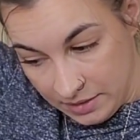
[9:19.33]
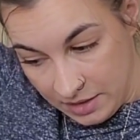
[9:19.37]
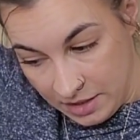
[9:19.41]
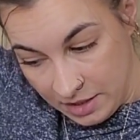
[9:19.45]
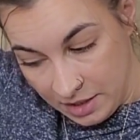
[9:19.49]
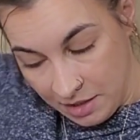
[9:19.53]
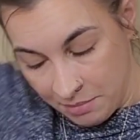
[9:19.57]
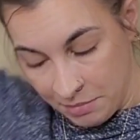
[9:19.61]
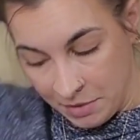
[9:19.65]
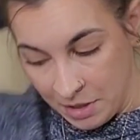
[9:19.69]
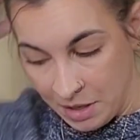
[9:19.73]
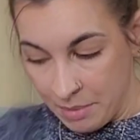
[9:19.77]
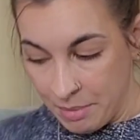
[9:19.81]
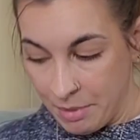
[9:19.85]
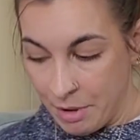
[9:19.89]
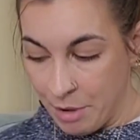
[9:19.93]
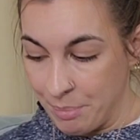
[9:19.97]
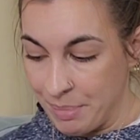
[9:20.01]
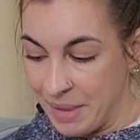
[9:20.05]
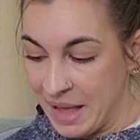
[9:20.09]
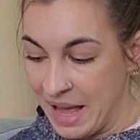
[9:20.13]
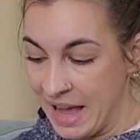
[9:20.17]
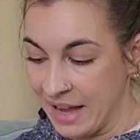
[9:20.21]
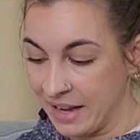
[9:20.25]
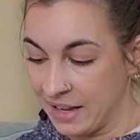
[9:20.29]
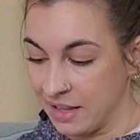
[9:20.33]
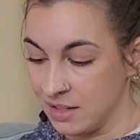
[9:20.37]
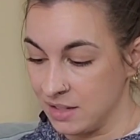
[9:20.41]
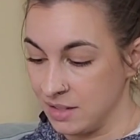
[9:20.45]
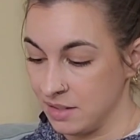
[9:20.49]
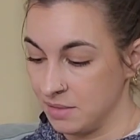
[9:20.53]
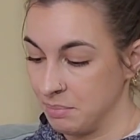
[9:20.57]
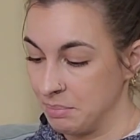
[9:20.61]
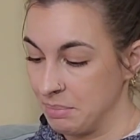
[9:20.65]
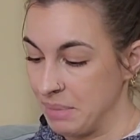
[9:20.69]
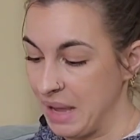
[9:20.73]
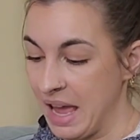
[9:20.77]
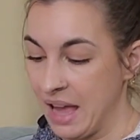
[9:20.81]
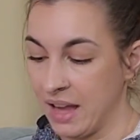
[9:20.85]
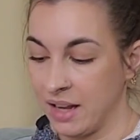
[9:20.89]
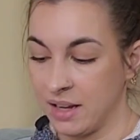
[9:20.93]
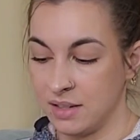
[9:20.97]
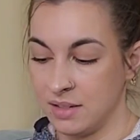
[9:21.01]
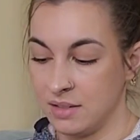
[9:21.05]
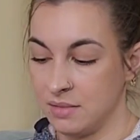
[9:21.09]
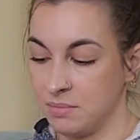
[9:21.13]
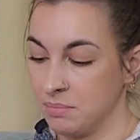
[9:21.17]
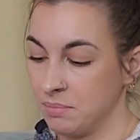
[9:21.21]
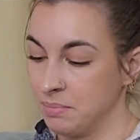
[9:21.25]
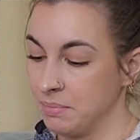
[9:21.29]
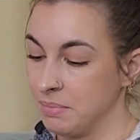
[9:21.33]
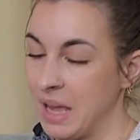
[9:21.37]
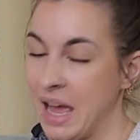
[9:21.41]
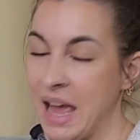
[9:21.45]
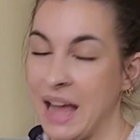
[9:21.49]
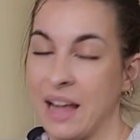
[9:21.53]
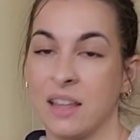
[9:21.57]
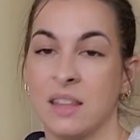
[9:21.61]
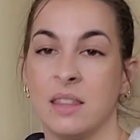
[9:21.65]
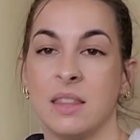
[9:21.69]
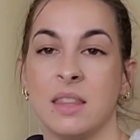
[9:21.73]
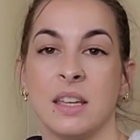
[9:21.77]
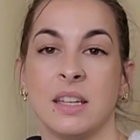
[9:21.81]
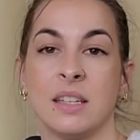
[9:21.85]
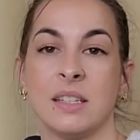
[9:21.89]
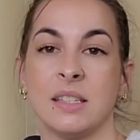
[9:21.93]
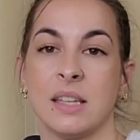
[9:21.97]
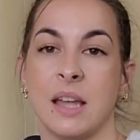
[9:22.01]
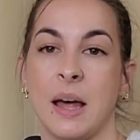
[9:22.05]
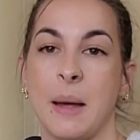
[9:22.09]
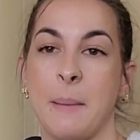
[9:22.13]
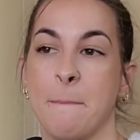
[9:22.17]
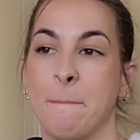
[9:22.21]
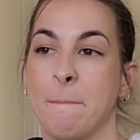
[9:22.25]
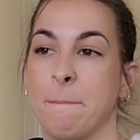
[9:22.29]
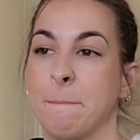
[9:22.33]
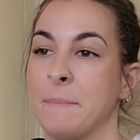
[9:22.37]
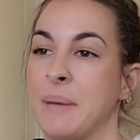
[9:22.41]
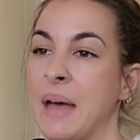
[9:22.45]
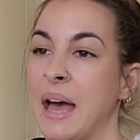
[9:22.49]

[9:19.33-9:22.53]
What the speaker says: Something about packing things up.